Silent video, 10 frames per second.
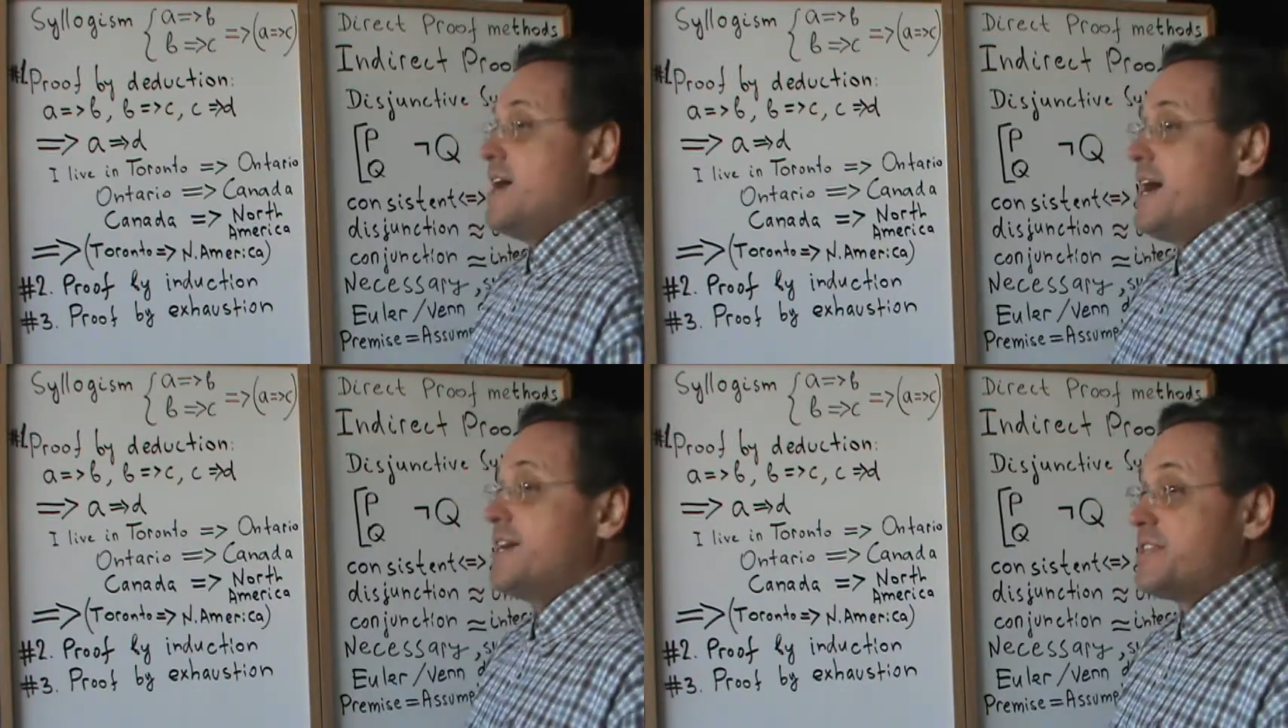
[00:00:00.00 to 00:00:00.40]

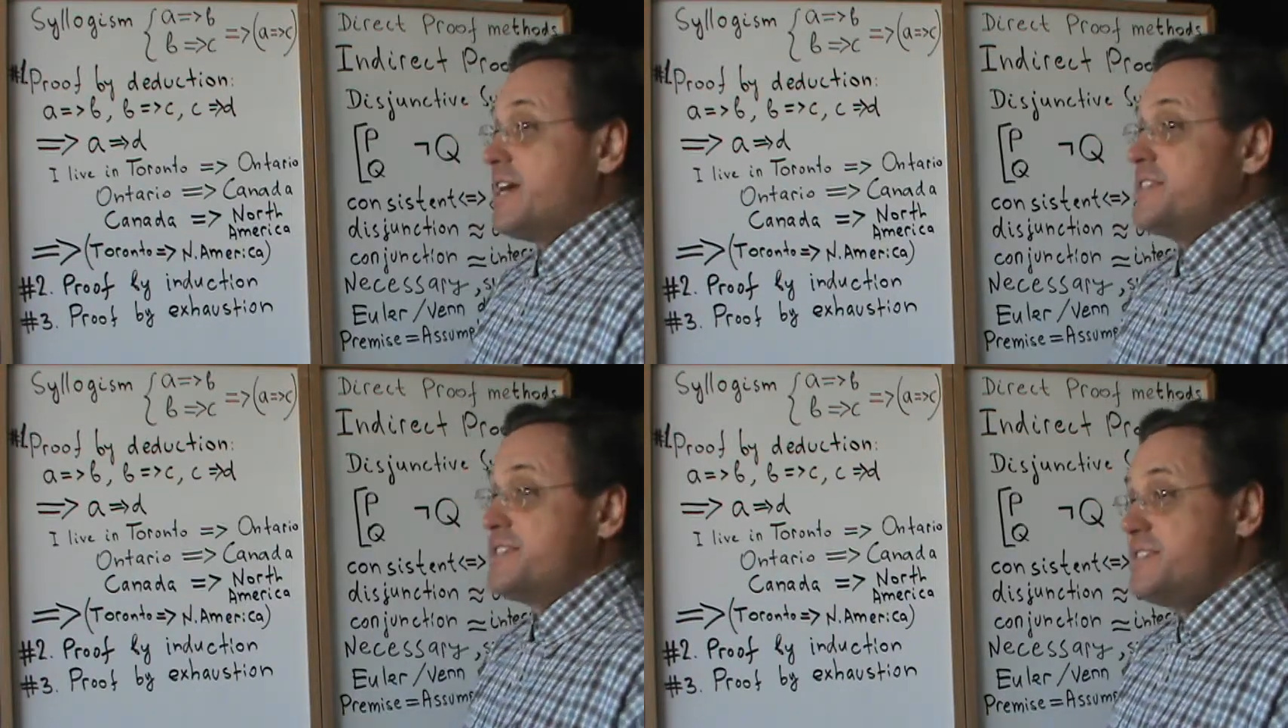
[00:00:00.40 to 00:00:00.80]
and
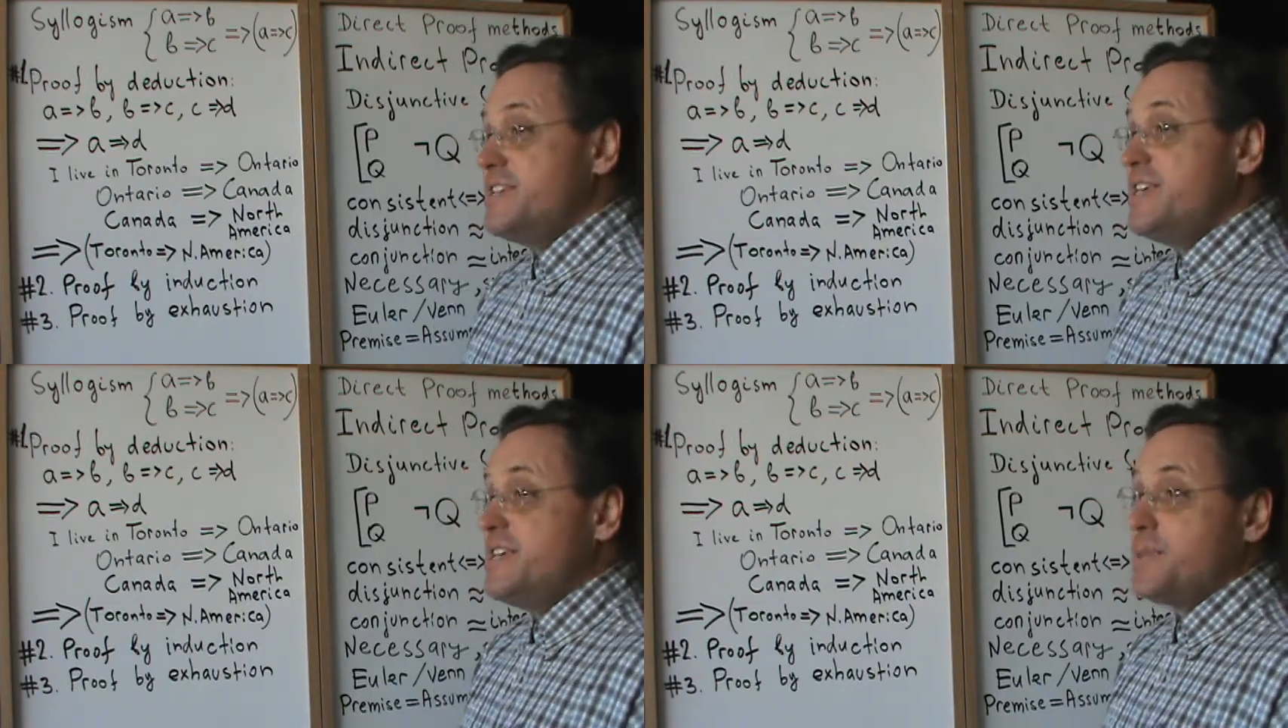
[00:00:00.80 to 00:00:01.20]
I
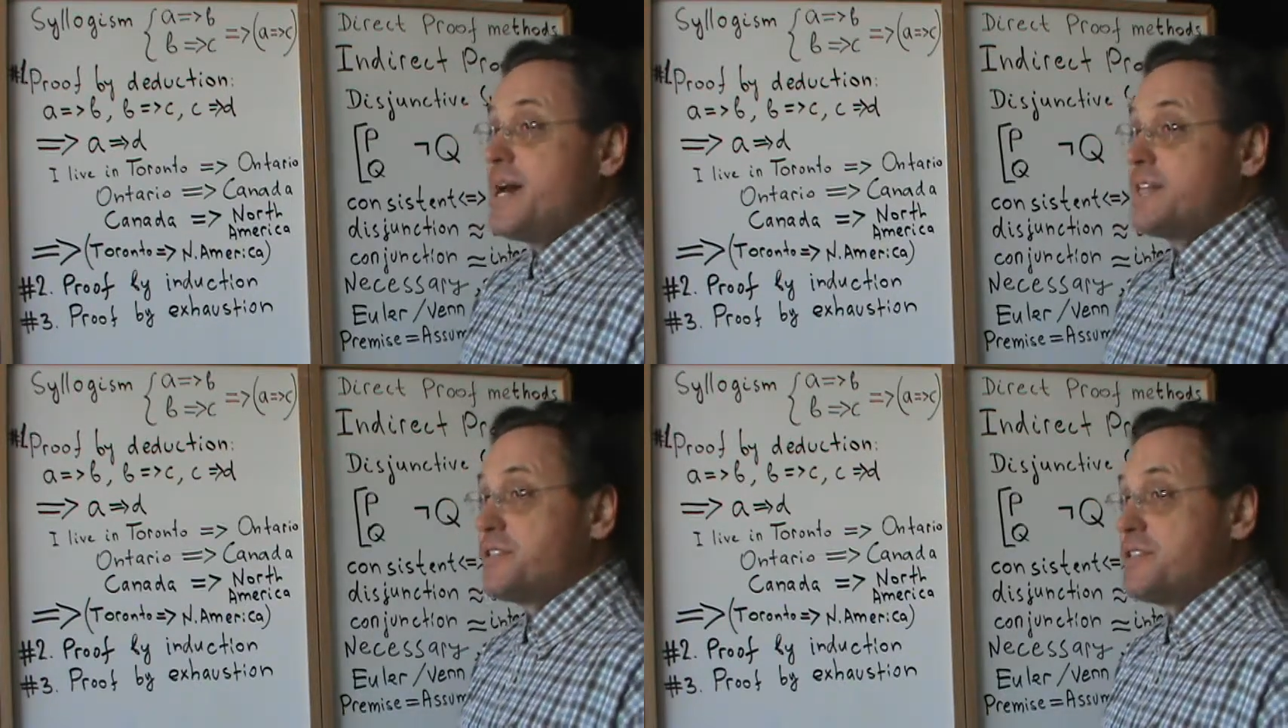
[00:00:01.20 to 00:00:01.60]
see
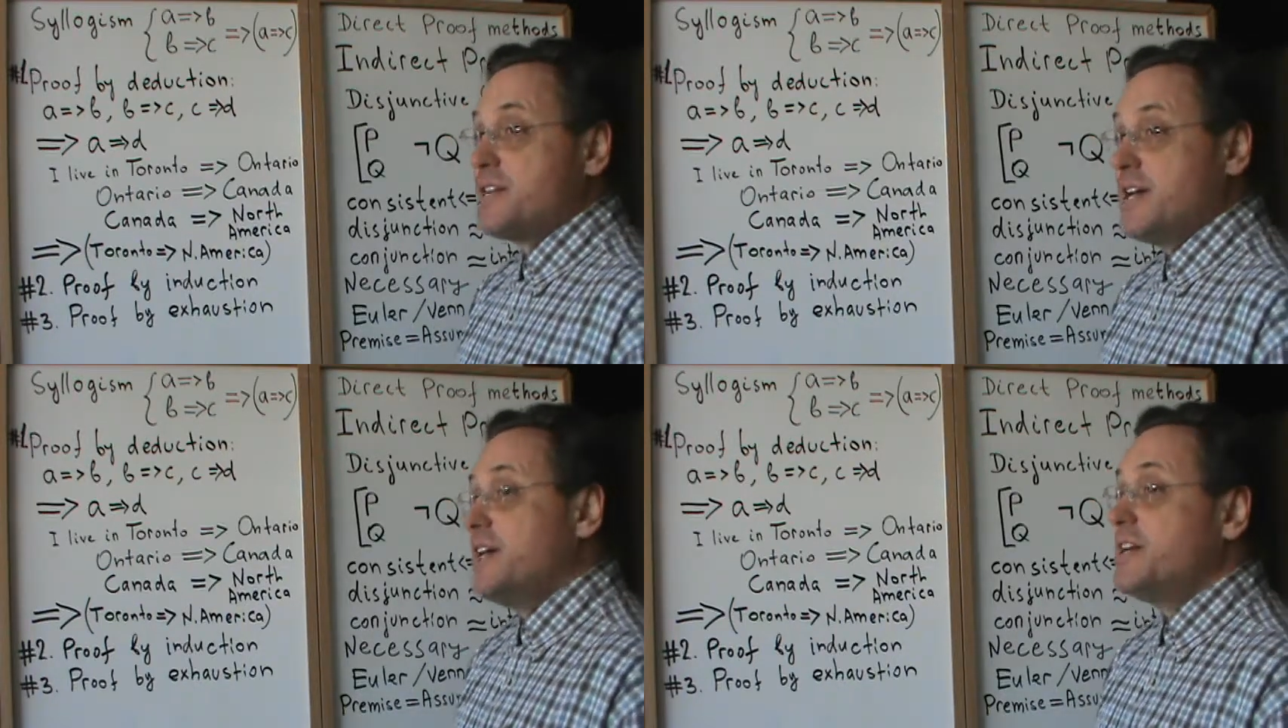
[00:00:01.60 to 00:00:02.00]
that
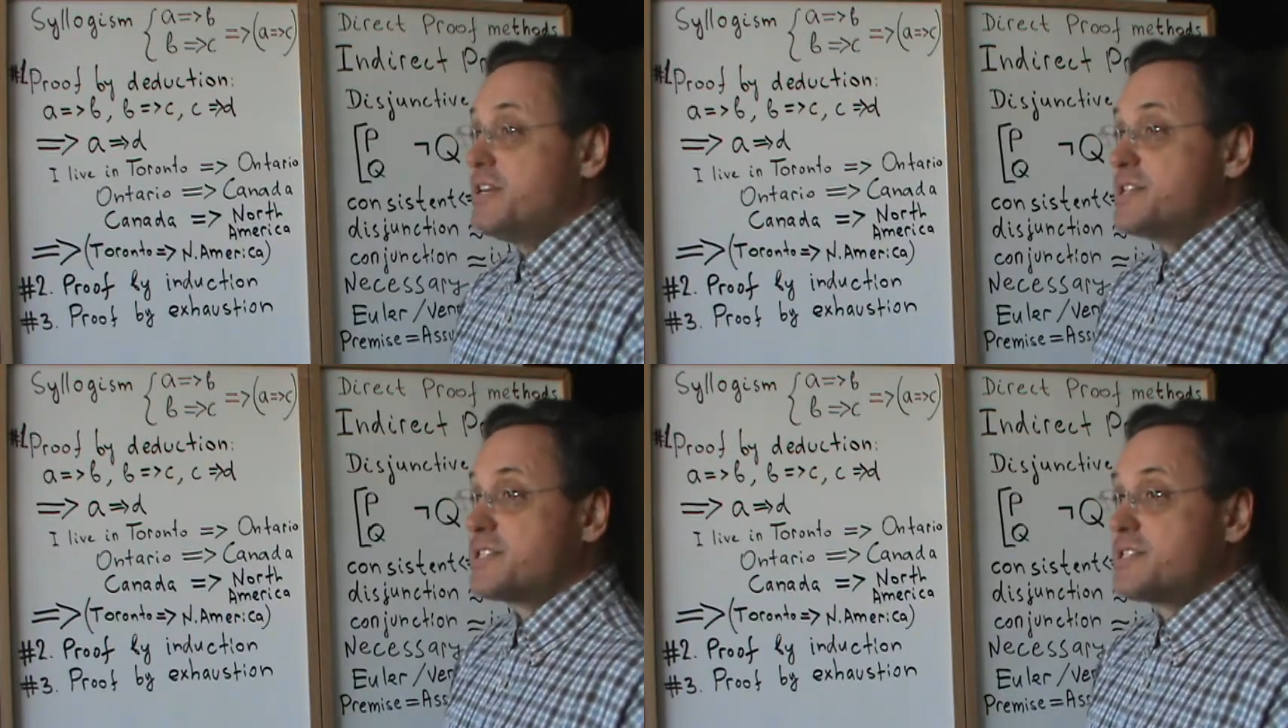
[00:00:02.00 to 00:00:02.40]
it
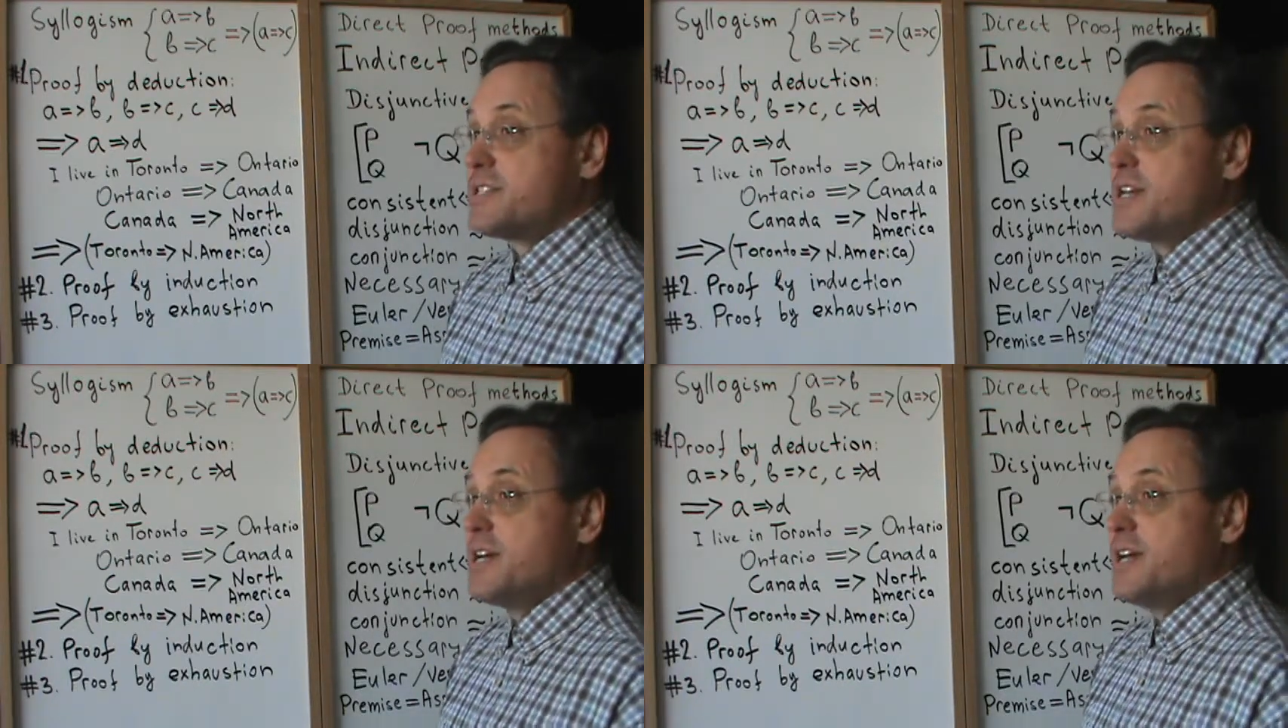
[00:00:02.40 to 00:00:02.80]
is